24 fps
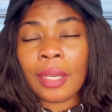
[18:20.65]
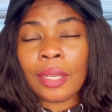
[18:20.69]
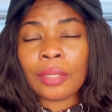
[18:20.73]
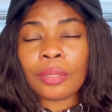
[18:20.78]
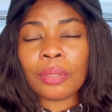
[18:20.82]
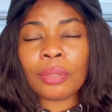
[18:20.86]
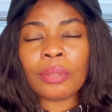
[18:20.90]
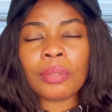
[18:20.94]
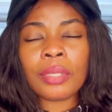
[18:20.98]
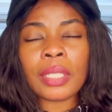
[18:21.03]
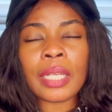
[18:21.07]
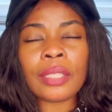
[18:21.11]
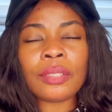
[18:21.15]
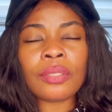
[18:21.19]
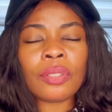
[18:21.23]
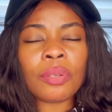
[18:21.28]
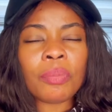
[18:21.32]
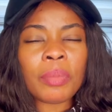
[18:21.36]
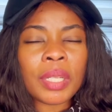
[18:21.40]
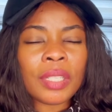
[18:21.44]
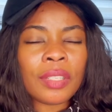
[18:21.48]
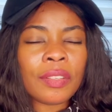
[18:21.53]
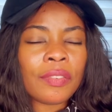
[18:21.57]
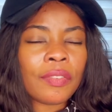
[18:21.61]
So there are so
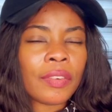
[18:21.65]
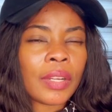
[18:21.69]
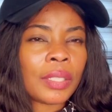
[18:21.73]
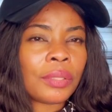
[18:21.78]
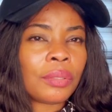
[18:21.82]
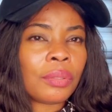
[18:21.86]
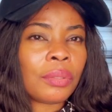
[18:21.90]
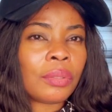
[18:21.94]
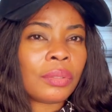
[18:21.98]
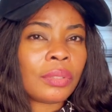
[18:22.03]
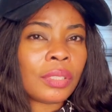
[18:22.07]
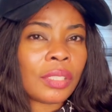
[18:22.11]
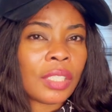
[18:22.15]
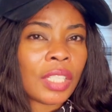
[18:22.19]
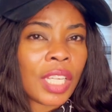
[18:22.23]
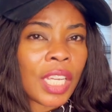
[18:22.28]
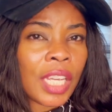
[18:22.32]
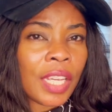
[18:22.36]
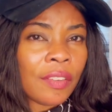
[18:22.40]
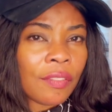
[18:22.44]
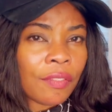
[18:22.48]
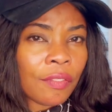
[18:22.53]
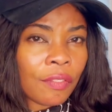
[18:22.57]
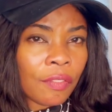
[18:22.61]
many factors
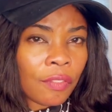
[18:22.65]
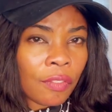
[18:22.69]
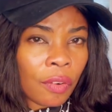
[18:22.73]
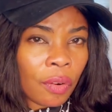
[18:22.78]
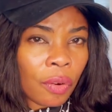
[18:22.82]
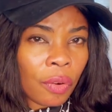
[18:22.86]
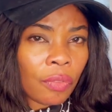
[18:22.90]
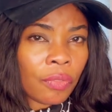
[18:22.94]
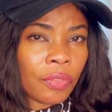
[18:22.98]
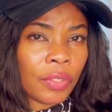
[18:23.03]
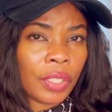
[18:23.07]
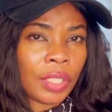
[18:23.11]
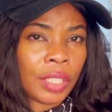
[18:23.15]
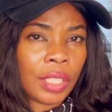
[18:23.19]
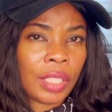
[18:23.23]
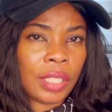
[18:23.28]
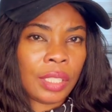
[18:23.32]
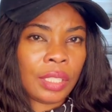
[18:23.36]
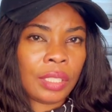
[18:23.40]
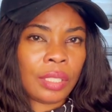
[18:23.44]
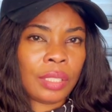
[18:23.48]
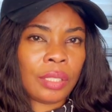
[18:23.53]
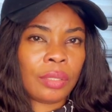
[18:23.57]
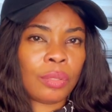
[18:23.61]
involved in
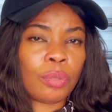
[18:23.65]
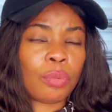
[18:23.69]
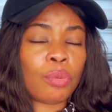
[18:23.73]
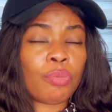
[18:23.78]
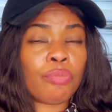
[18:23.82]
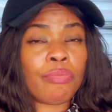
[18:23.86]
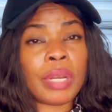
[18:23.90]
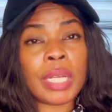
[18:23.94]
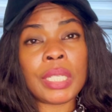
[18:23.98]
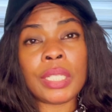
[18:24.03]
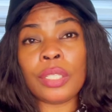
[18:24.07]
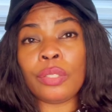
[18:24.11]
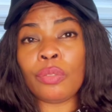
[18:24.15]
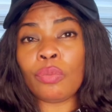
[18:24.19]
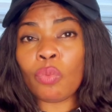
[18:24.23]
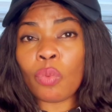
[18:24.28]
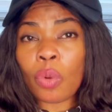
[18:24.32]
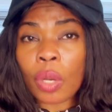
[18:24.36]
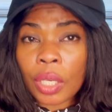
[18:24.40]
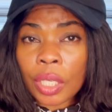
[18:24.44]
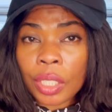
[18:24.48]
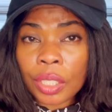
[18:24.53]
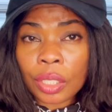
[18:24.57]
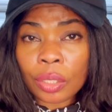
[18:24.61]
this. So imagine
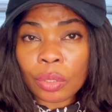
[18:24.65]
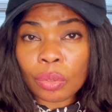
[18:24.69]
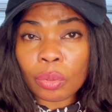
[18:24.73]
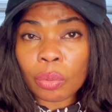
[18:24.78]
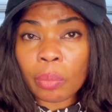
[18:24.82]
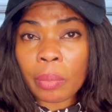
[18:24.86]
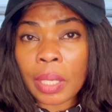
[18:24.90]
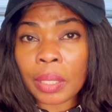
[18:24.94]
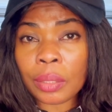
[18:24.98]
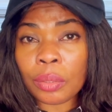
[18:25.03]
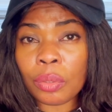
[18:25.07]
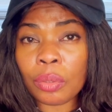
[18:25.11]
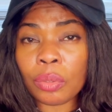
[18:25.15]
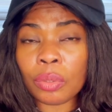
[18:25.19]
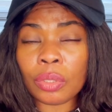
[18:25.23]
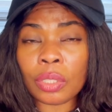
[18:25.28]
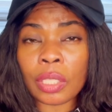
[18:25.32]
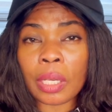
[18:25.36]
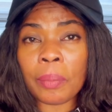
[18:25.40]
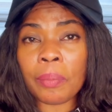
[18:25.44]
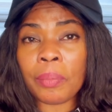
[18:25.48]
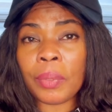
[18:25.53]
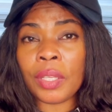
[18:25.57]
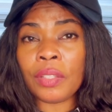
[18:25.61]
working in tomatoes, you
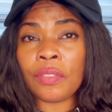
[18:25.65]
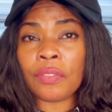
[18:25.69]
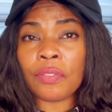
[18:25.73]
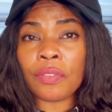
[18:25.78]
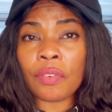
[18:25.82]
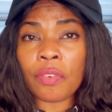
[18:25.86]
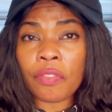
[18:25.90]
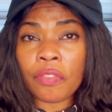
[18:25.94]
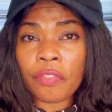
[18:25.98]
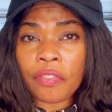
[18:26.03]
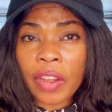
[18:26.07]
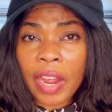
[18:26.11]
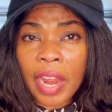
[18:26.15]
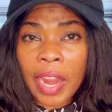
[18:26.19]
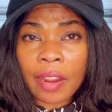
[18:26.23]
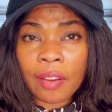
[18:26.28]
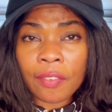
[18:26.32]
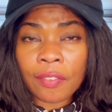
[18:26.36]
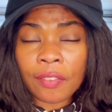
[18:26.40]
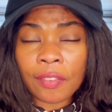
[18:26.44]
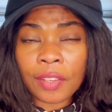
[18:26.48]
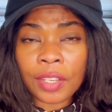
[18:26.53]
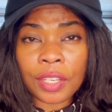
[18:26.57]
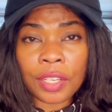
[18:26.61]
are paid four
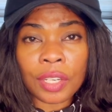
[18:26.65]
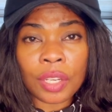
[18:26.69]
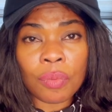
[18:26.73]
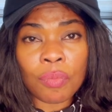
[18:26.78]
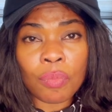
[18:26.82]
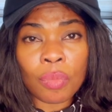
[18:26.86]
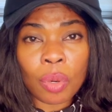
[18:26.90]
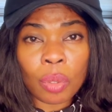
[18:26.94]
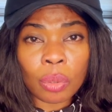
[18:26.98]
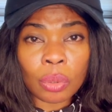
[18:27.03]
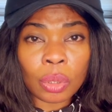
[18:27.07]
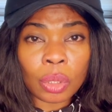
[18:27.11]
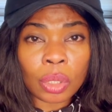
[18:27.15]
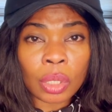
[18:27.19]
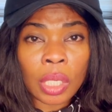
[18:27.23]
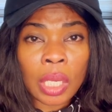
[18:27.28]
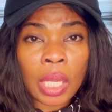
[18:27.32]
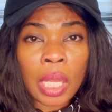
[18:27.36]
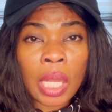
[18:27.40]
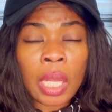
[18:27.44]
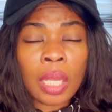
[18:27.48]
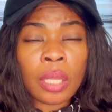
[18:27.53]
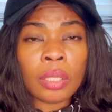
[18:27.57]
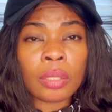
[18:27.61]
five in a month.
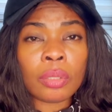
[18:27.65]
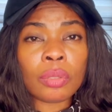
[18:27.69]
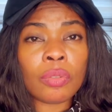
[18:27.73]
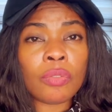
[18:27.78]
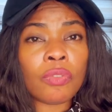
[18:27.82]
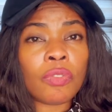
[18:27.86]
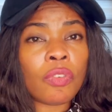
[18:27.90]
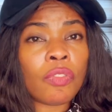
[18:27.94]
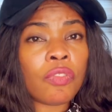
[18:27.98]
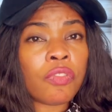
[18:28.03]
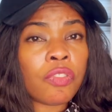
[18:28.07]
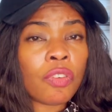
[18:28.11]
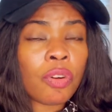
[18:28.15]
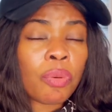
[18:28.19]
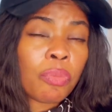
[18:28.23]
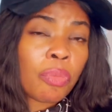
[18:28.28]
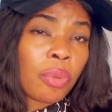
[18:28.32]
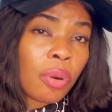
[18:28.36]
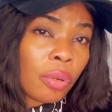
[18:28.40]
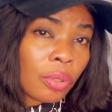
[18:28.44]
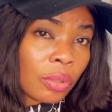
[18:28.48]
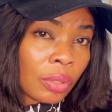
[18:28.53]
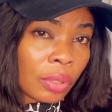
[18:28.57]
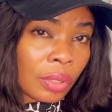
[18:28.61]
So for four
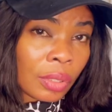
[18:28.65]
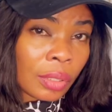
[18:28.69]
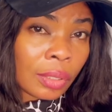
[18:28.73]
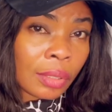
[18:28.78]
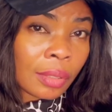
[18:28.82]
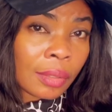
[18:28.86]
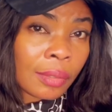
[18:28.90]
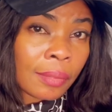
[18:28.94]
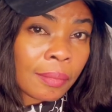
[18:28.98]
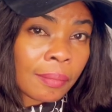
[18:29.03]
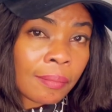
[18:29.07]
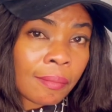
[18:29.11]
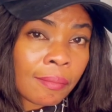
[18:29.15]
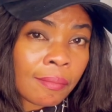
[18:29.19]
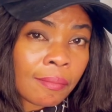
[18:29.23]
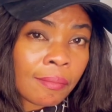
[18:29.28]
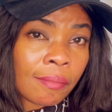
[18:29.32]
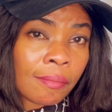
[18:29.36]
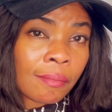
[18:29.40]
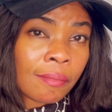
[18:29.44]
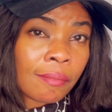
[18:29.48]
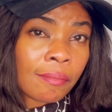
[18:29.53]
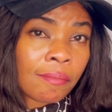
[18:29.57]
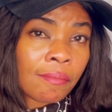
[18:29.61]
months,
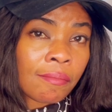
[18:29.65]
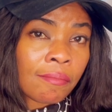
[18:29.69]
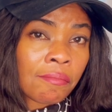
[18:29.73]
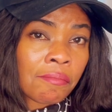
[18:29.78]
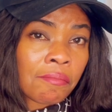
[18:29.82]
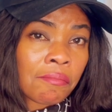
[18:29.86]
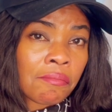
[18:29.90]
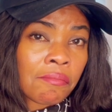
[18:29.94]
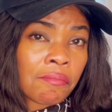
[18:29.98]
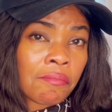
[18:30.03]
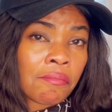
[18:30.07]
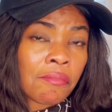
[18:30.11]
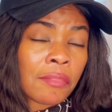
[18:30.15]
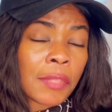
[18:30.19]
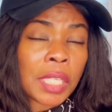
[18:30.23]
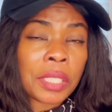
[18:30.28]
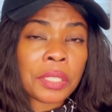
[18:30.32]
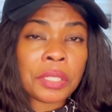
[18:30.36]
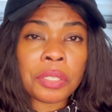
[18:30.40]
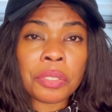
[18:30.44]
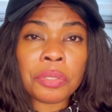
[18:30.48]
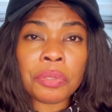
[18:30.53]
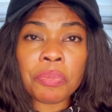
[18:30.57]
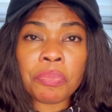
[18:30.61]
let's
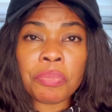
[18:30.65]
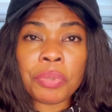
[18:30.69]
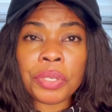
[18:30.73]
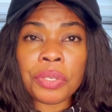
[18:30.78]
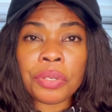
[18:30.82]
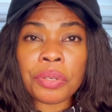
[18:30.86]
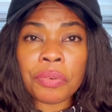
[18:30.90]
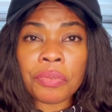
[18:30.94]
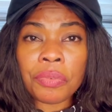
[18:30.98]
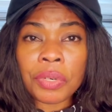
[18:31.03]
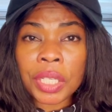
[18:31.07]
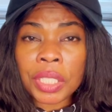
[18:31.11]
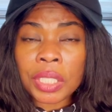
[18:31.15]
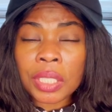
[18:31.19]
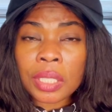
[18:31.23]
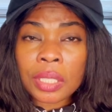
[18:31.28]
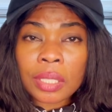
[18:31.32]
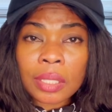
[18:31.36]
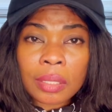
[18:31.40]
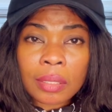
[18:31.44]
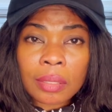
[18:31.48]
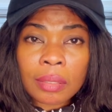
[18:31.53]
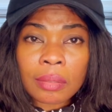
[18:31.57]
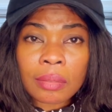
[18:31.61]
say you pay your
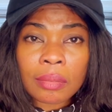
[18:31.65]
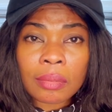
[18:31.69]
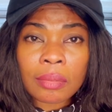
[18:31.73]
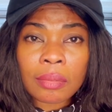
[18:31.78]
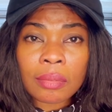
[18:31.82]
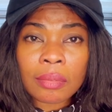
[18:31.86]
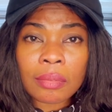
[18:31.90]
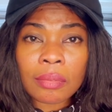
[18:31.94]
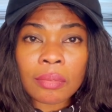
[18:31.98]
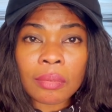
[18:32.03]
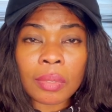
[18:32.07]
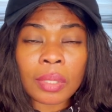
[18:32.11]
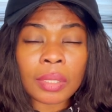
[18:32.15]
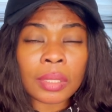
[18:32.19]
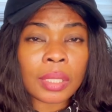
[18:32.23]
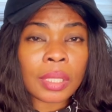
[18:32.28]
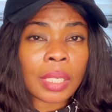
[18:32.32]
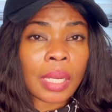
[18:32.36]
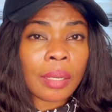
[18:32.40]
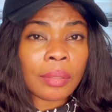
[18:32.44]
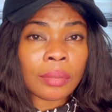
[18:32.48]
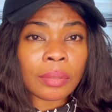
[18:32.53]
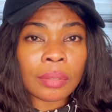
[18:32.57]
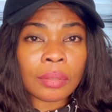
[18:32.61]
rent one
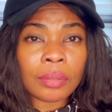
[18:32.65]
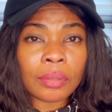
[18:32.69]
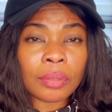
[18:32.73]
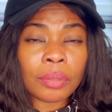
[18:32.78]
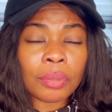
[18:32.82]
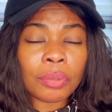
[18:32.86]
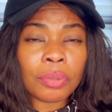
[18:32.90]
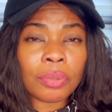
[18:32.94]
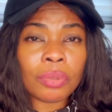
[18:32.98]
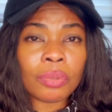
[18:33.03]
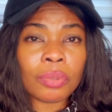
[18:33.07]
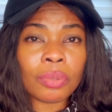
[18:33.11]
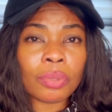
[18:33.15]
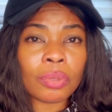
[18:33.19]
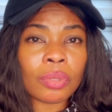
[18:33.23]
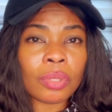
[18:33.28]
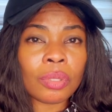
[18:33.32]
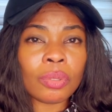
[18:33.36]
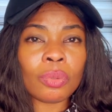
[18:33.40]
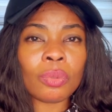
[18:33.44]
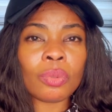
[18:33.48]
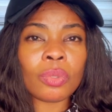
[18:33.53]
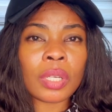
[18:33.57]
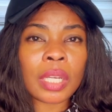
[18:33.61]
thousand, so you, you
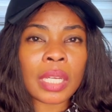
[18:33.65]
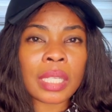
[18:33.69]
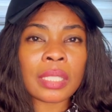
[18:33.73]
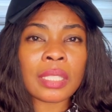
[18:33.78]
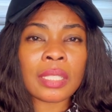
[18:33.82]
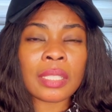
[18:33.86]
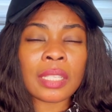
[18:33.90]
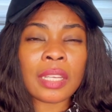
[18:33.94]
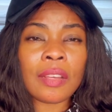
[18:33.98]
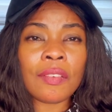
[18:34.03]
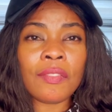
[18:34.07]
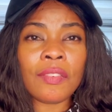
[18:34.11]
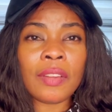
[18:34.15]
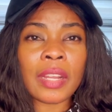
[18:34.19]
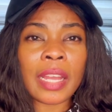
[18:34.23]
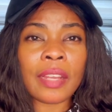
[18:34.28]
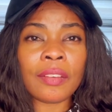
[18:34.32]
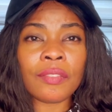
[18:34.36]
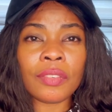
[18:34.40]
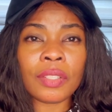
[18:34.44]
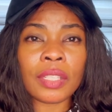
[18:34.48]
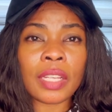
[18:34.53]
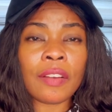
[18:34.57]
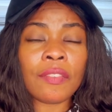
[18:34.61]
you can save, like
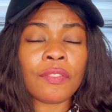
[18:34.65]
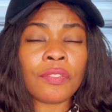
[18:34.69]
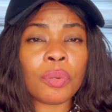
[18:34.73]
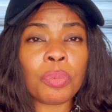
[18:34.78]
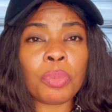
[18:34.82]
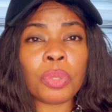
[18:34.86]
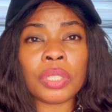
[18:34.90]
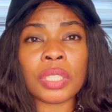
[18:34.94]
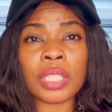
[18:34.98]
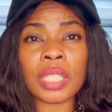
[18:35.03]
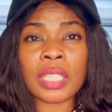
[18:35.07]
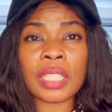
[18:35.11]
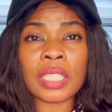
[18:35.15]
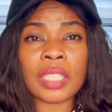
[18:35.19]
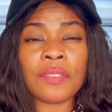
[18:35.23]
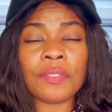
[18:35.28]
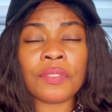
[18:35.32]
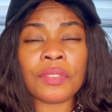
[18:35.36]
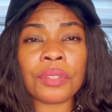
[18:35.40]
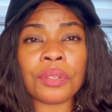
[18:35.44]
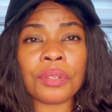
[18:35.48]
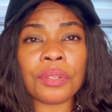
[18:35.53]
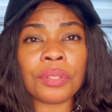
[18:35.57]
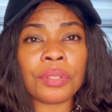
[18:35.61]
for that four months you can save
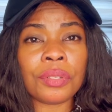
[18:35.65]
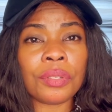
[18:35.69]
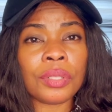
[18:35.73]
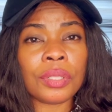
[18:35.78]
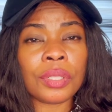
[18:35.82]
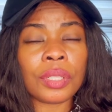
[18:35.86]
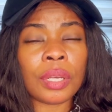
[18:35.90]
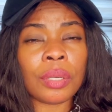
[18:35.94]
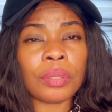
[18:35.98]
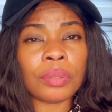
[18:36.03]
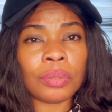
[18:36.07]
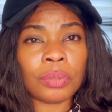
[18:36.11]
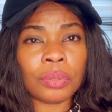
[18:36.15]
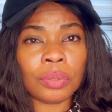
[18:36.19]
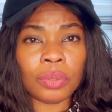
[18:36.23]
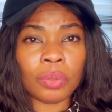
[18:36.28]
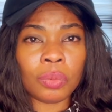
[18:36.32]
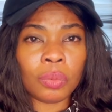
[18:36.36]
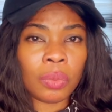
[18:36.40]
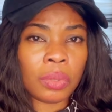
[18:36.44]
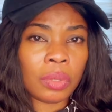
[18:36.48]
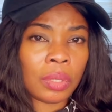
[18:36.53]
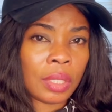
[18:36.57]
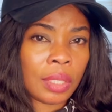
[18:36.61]
three three thousand
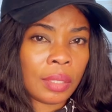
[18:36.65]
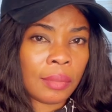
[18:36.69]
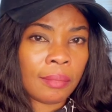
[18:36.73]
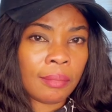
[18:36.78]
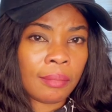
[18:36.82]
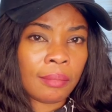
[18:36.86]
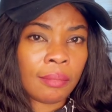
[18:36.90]
złoty.